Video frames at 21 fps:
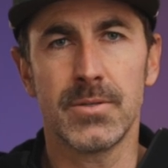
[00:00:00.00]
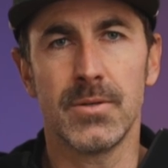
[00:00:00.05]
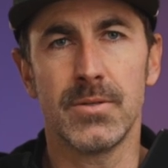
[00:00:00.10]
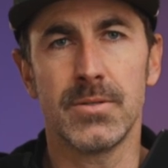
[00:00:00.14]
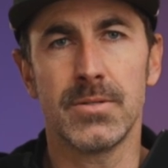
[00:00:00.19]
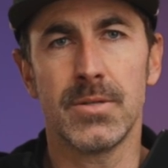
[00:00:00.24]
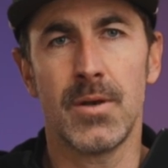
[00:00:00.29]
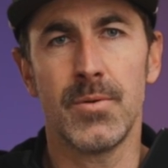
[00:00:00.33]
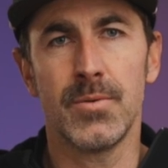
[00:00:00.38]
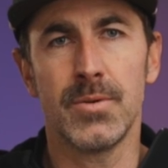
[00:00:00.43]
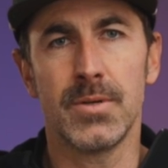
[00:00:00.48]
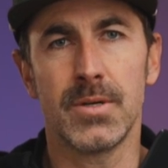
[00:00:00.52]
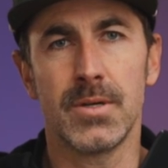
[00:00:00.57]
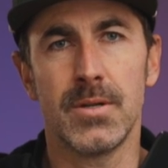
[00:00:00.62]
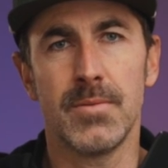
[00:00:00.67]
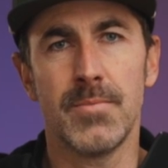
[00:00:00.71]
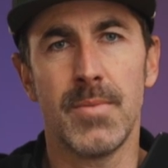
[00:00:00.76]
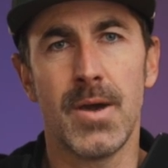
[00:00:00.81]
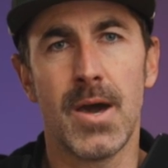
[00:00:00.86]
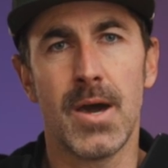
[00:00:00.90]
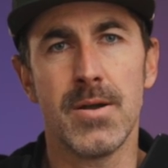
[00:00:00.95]
so it's not really going
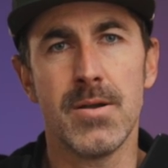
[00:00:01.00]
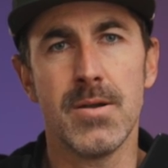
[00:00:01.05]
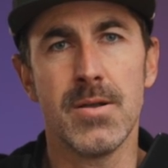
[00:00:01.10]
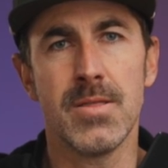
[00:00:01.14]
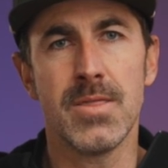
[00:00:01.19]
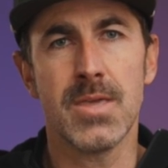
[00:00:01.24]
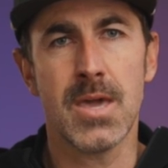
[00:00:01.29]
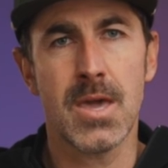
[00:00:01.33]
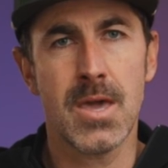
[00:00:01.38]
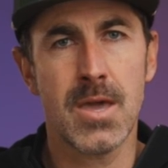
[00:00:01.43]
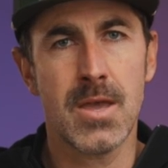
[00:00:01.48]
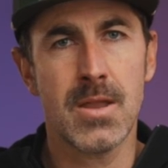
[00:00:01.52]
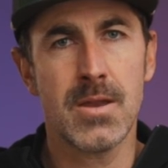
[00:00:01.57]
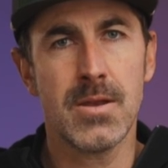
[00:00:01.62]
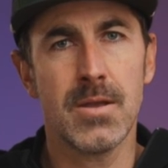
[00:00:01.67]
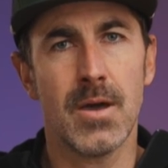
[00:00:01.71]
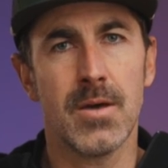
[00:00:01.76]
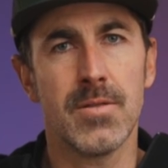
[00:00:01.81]
to matter in the end,